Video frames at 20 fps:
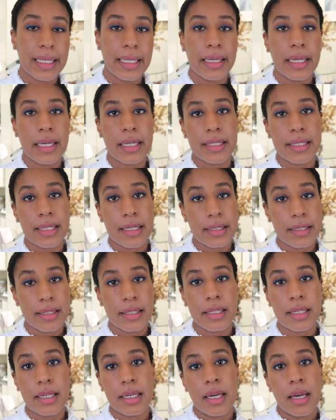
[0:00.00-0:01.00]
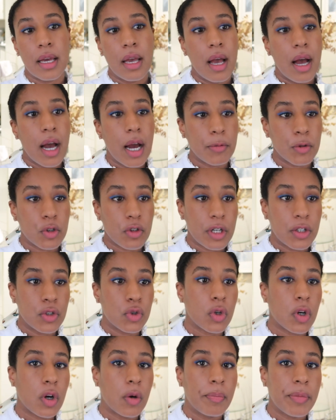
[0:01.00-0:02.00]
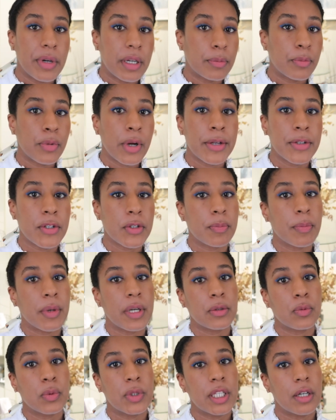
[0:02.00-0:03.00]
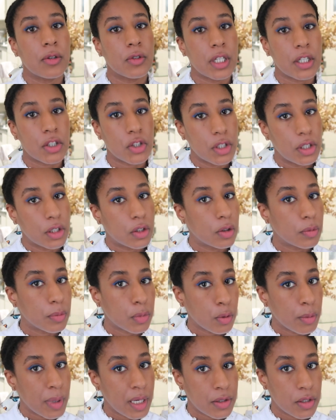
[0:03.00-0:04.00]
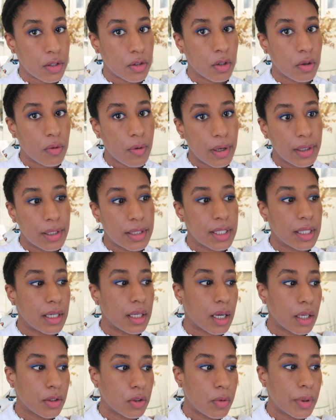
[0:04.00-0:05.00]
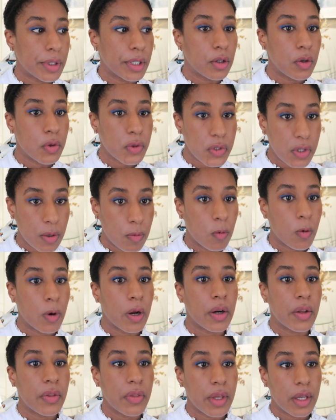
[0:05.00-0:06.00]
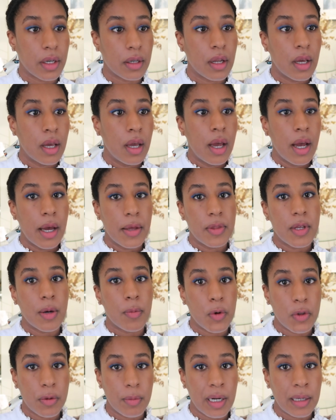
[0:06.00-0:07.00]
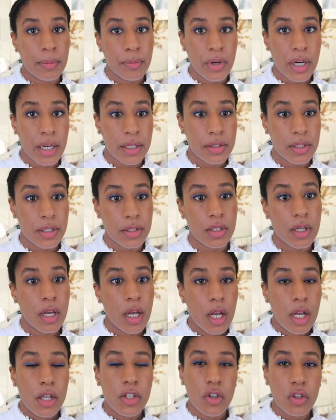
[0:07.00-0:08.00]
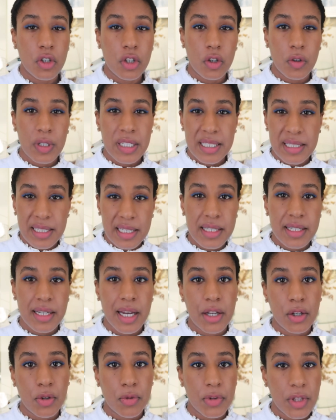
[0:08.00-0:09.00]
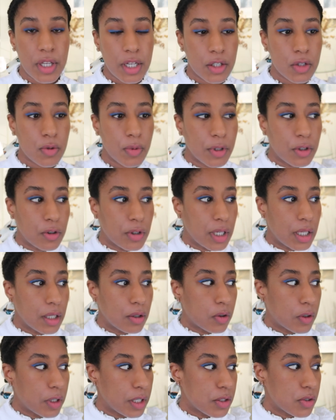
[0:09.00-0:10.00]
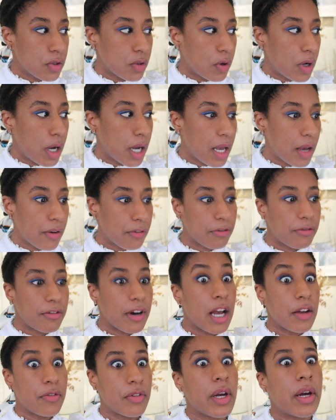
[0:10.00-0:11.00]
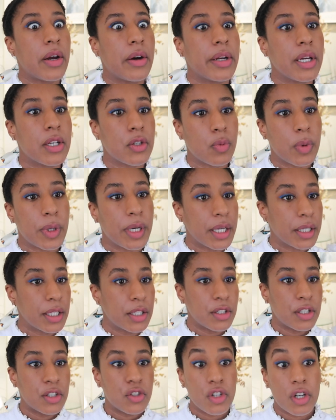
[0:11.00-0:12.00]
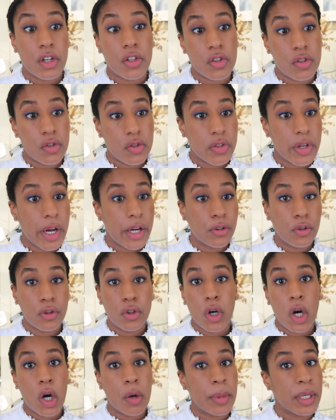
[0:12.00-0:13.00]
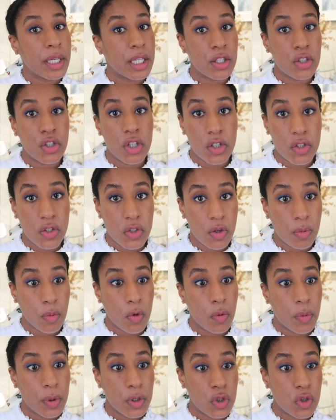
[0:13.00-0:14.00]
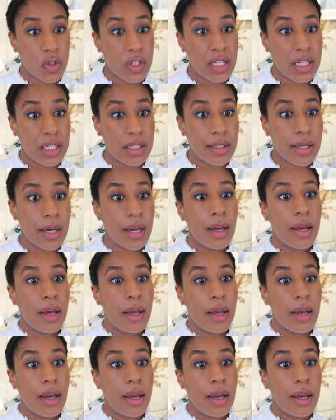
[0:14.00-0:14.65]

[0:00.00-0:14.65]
clinics and see I'm trying to compare prices, but without actually compromising the quality. Like I don't want to go somewhere and then end up with malpractice. So you know, it's these kind of things when you're like, okay, so I have five areas where I need injections. I don't know how many injections I'm going to need.